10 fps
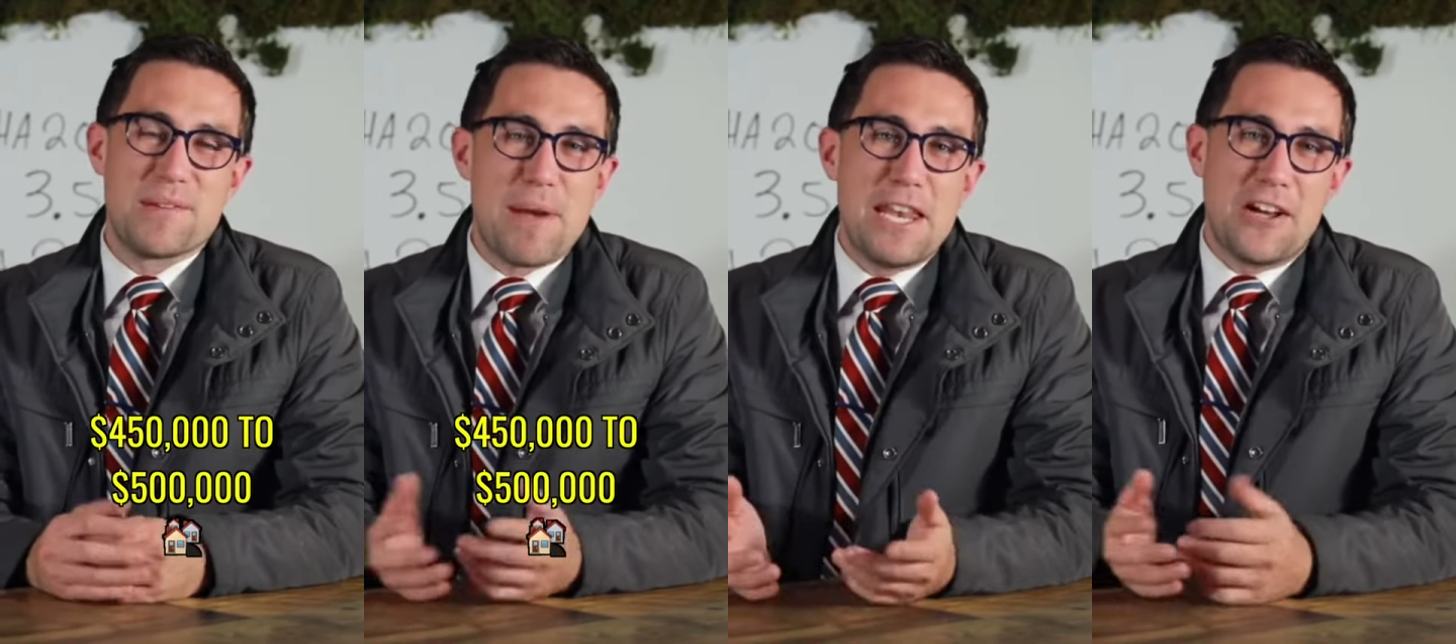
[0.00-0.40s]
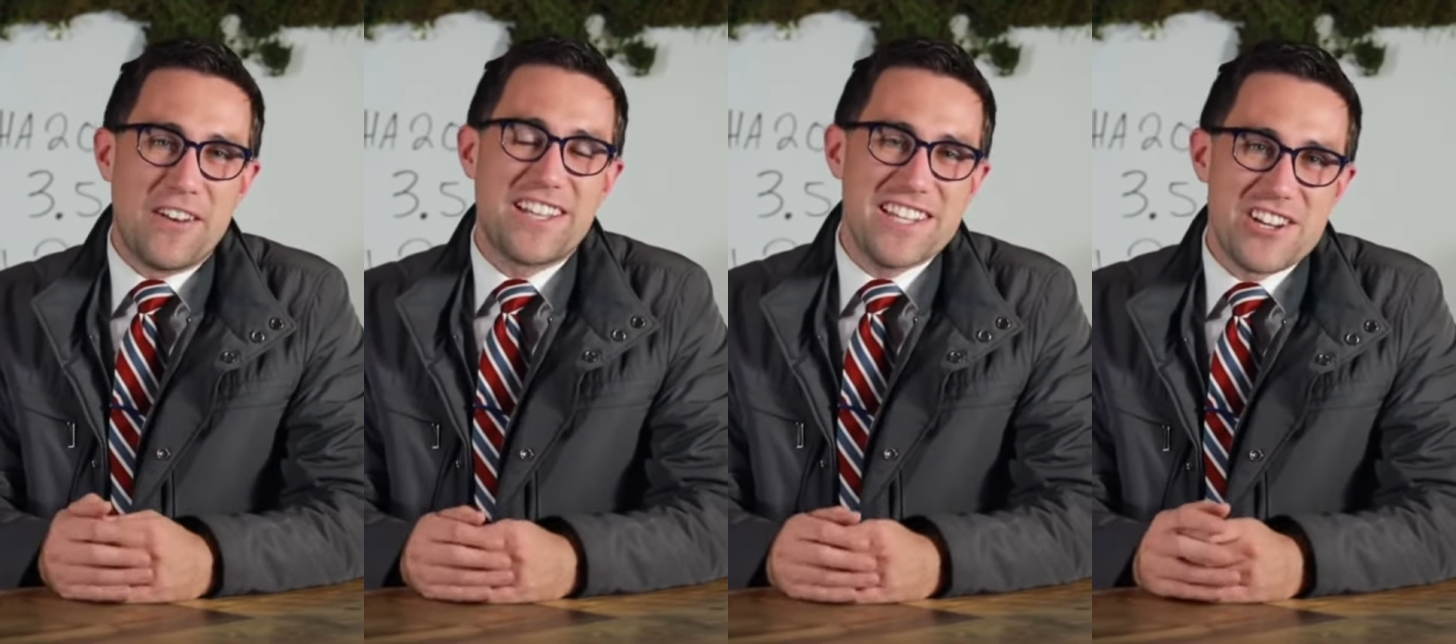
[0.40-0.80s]
depending
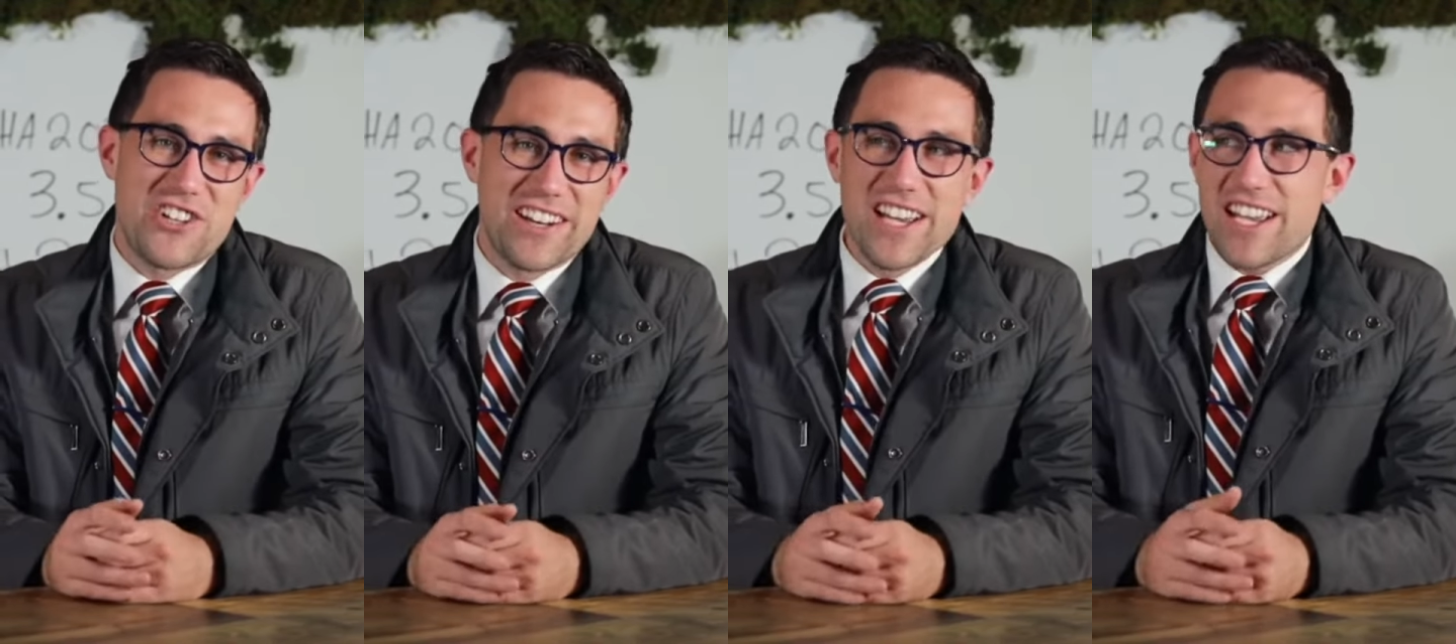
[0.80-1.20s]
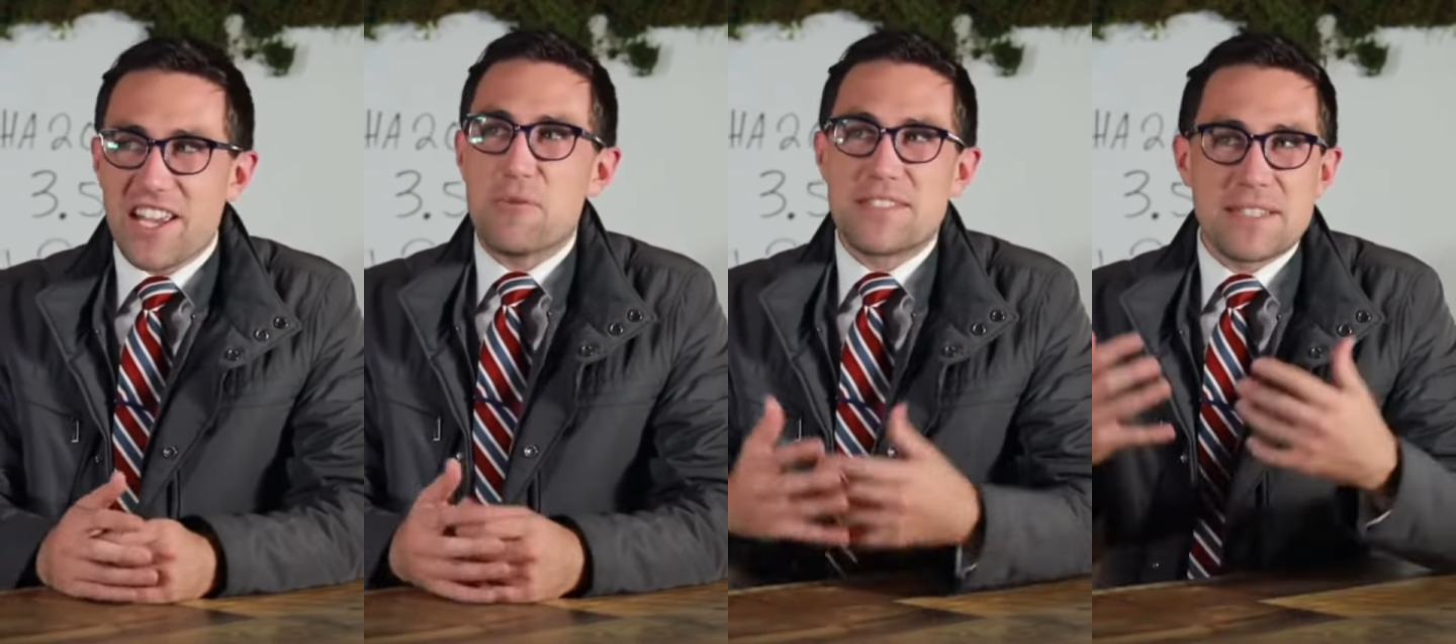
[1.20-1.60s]
on the condition.
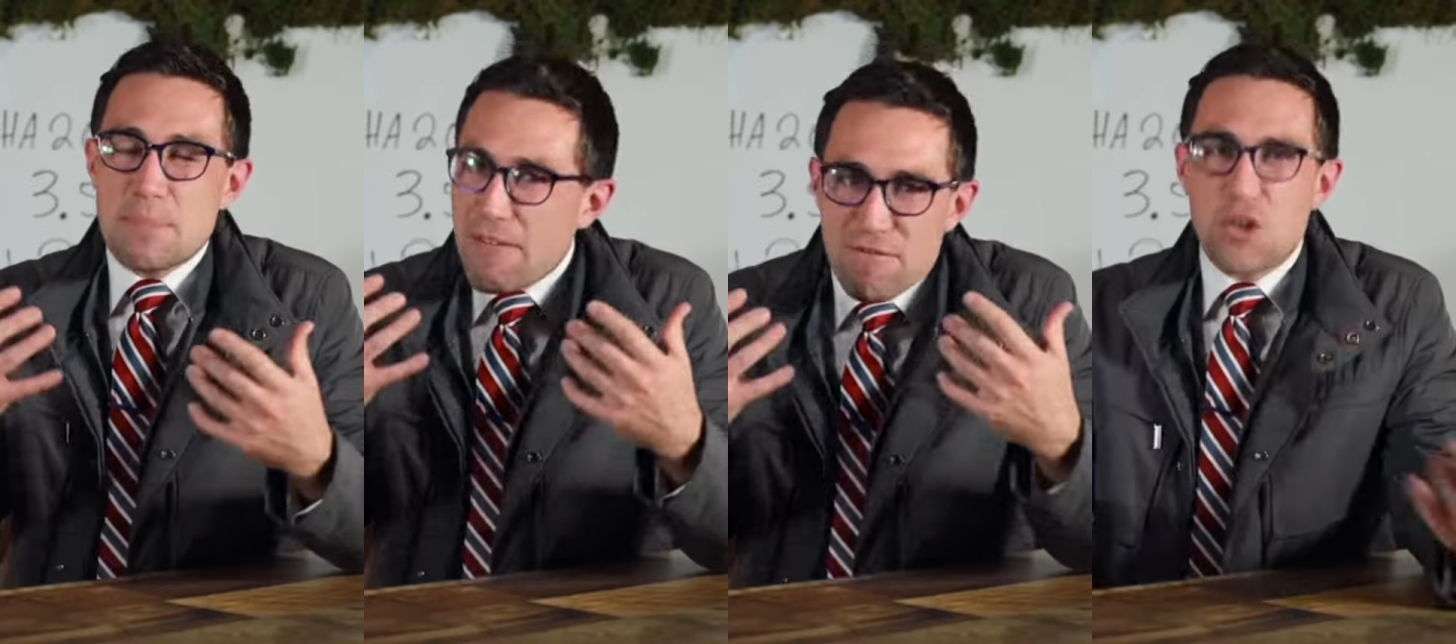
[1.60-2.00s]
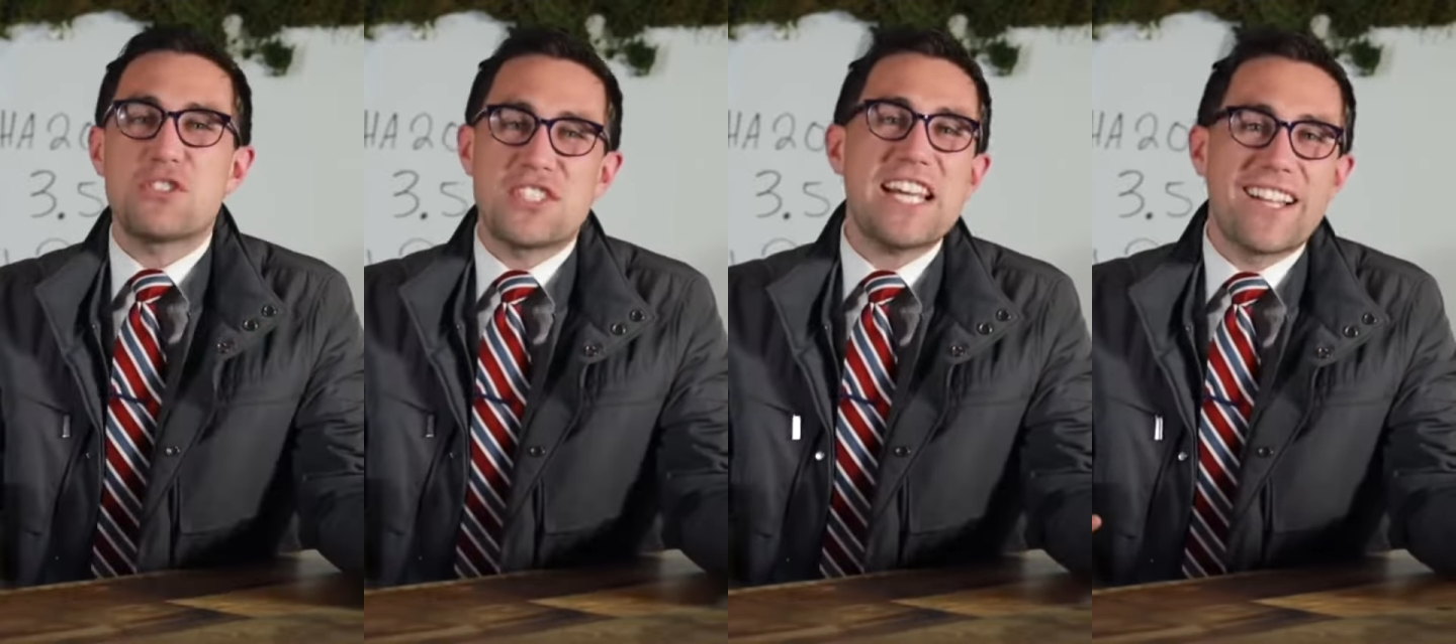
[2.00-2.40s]
It was my
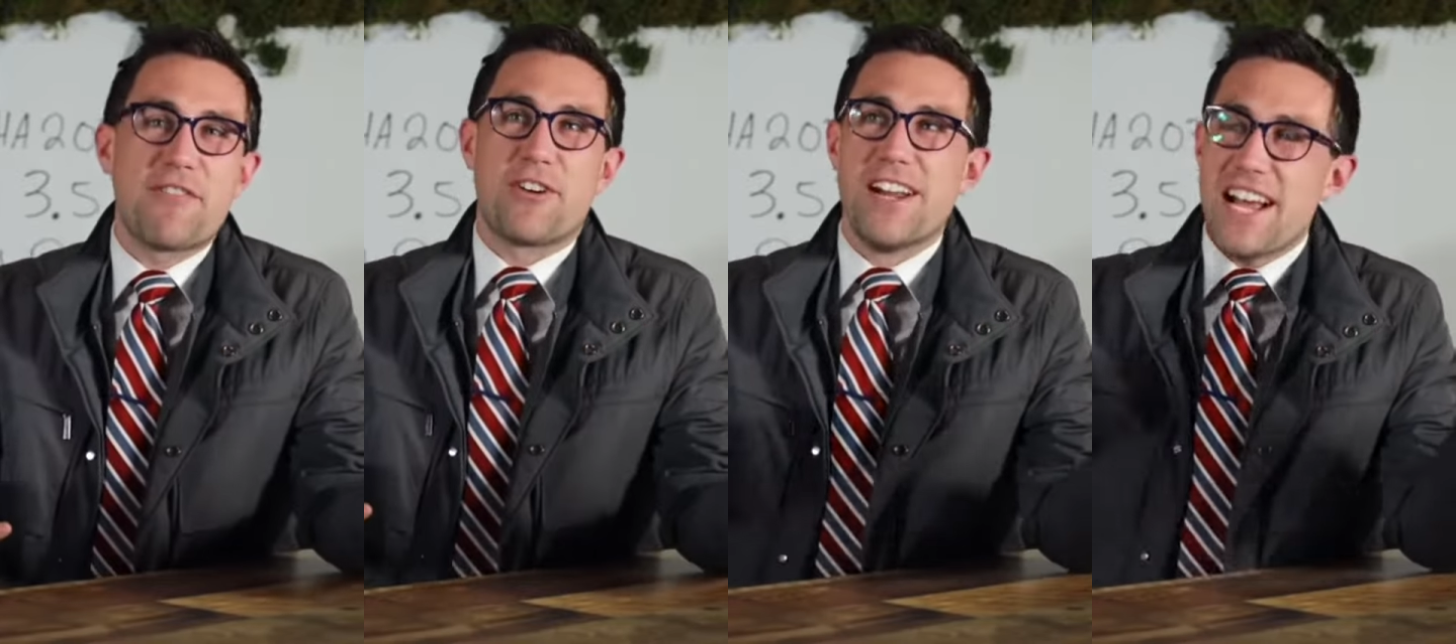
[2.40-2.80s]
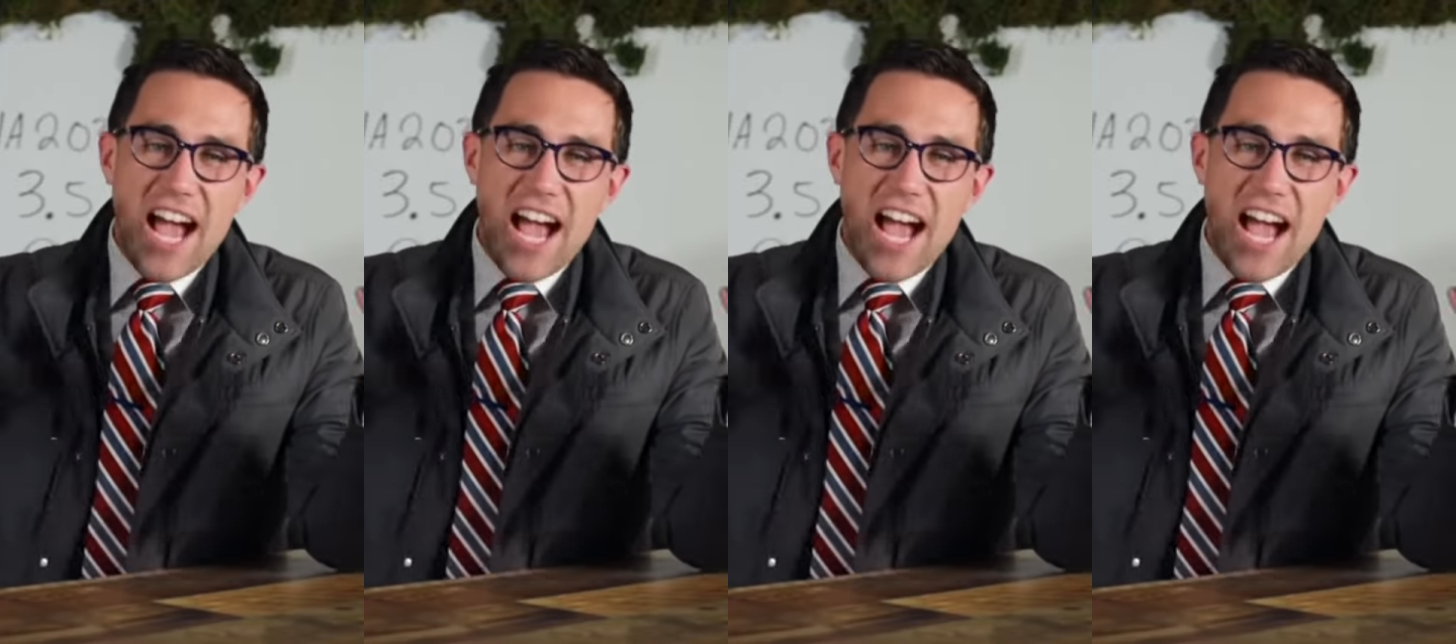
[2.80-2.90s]
first deal ever.